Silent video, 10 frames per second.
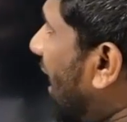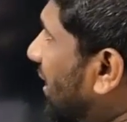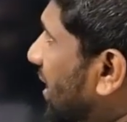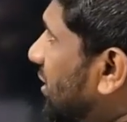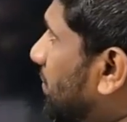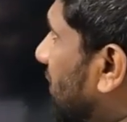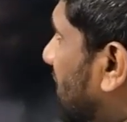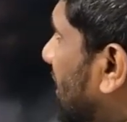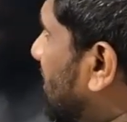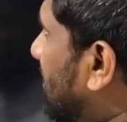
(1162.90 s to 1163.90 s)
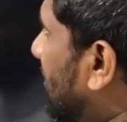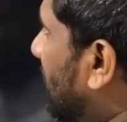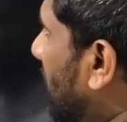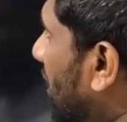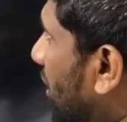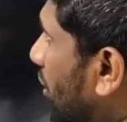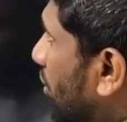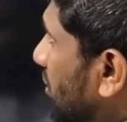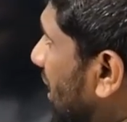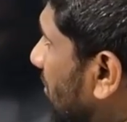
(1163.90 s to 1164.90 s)
rank these projects
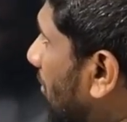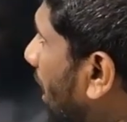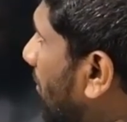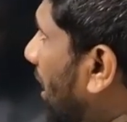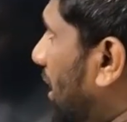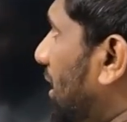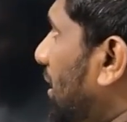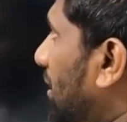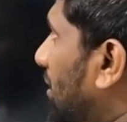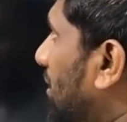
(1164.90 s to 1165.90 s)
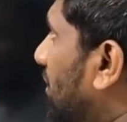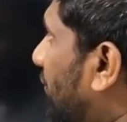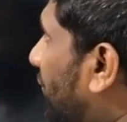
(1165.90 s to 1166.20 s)
using my money,